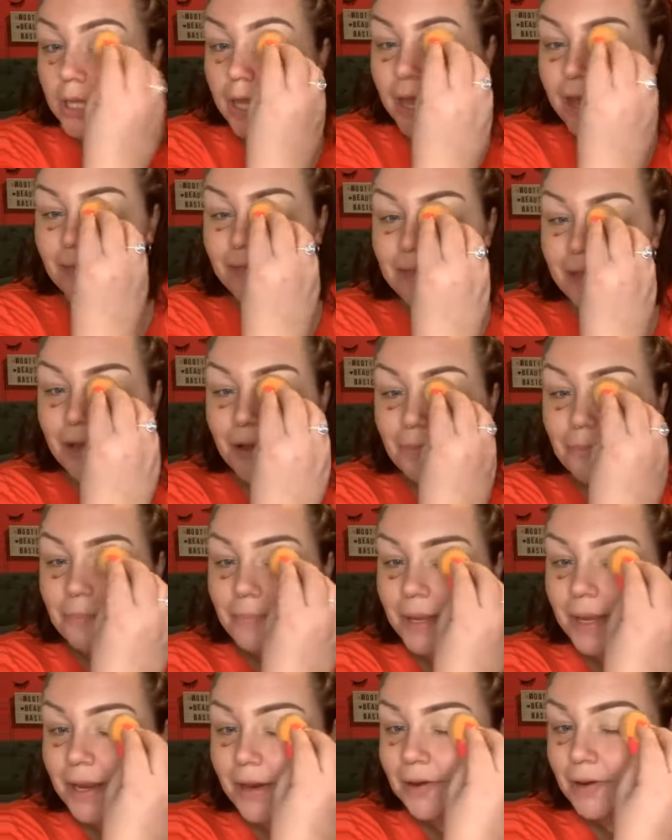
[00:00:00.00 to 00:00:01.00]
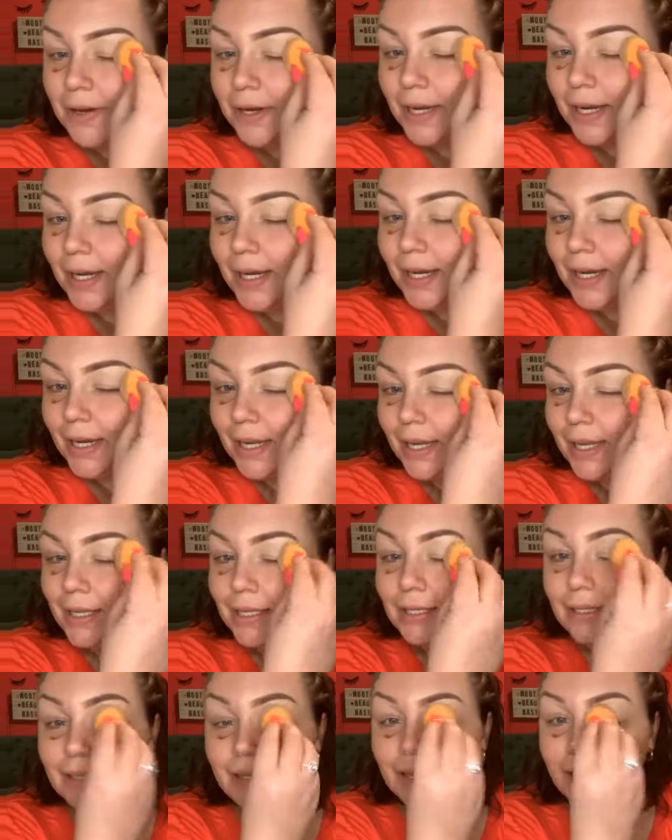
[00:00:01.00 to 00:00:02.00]
hello,
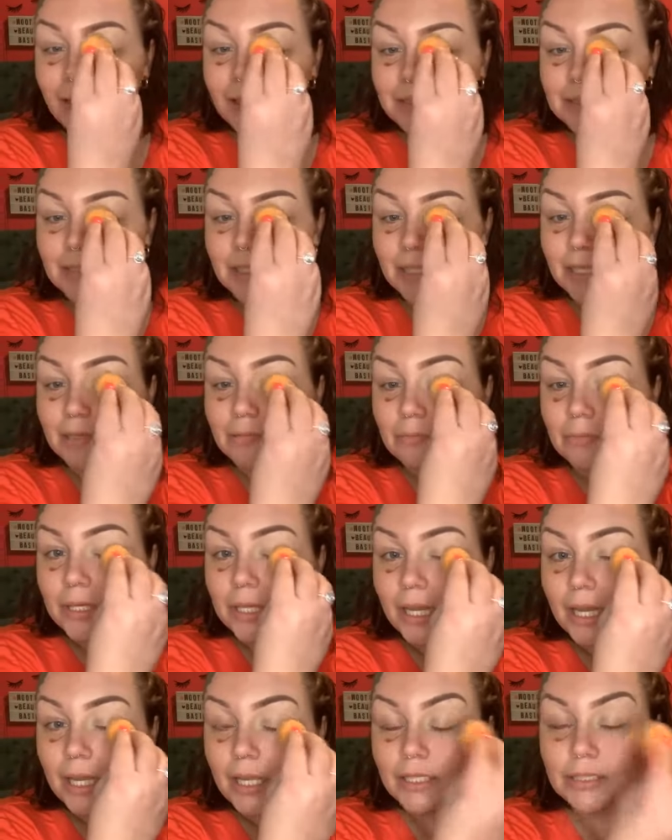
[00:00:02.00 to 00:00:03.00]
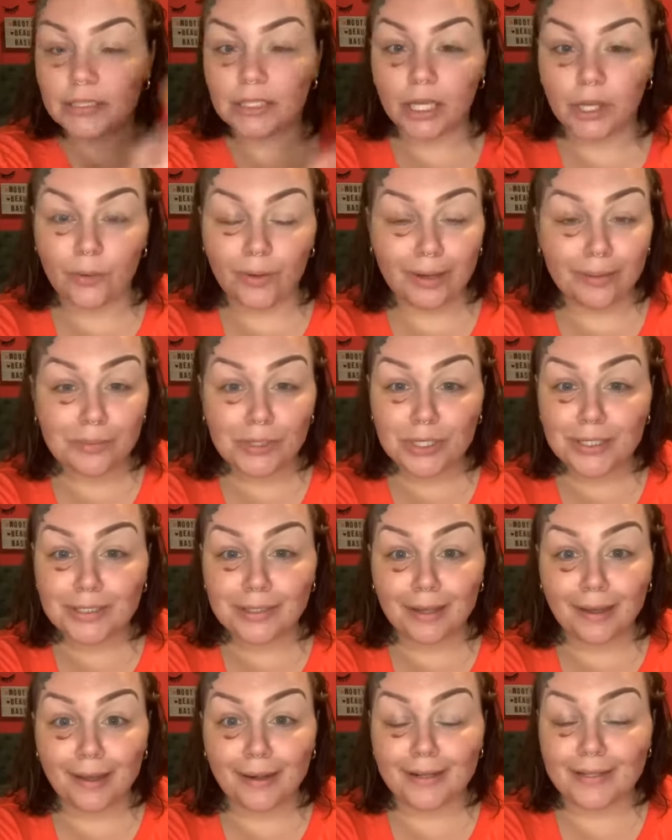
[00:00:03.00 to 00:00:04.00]
Mary. Yes, honey, me too. And I'm just
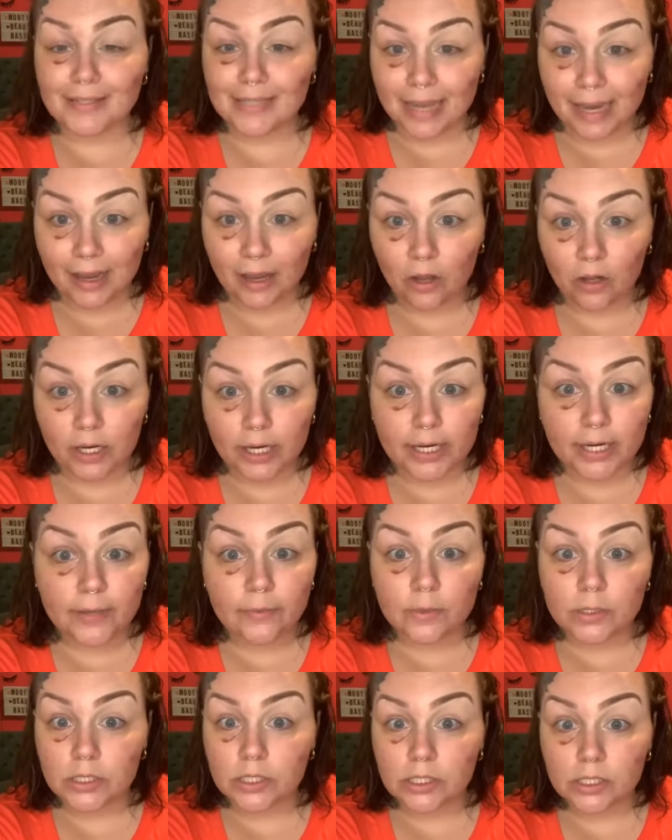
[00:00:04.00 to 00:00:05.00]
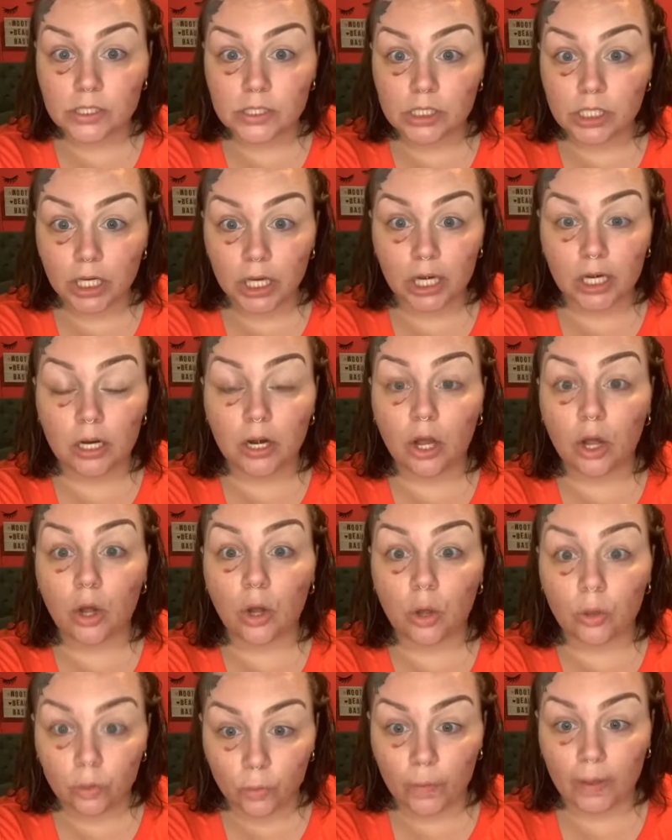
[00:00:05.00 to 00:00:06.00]
glad it's out. And it was, she got it
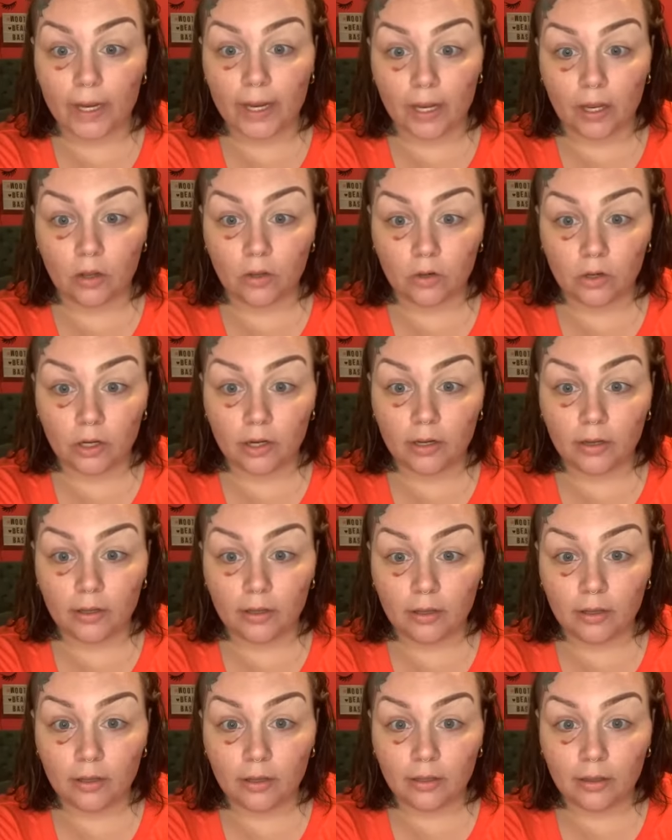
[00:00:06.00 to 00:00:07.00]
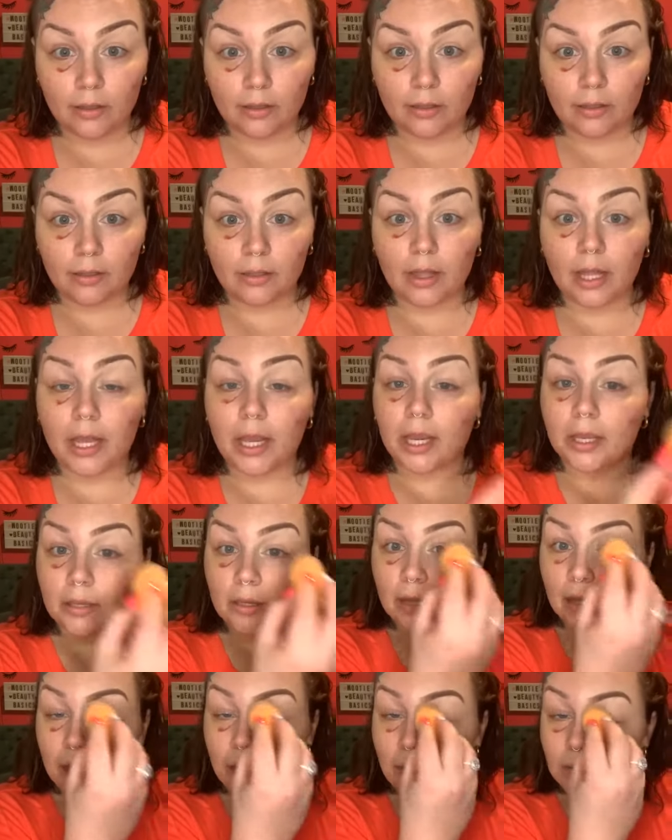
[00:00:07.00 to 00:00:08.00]
all the way out.
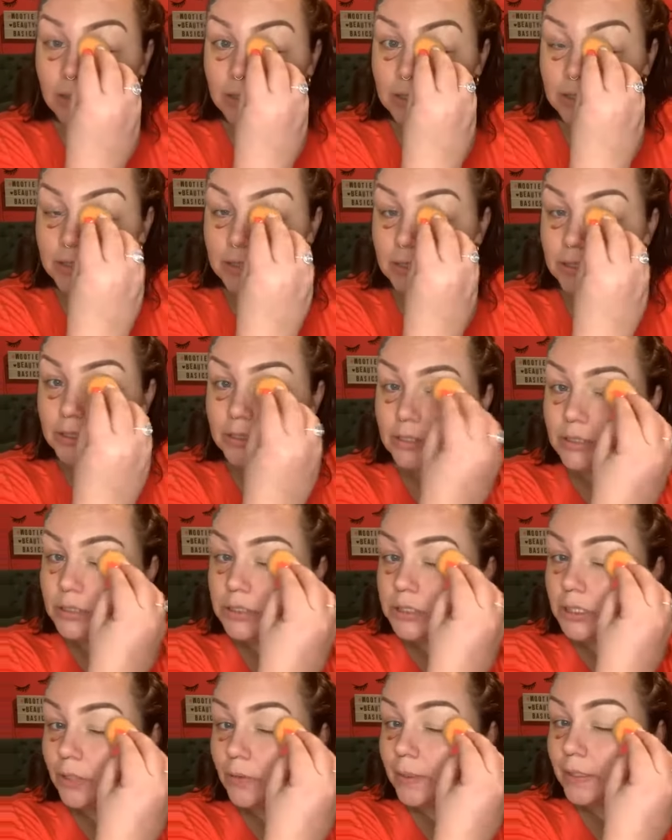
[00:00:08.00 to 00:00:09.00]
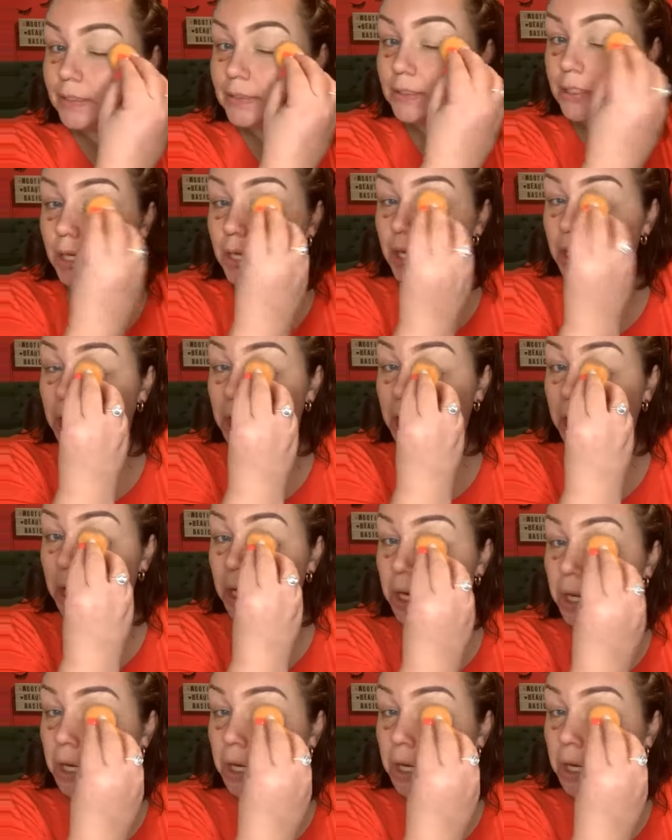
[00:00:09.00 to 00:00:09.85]
Like, I was so excited.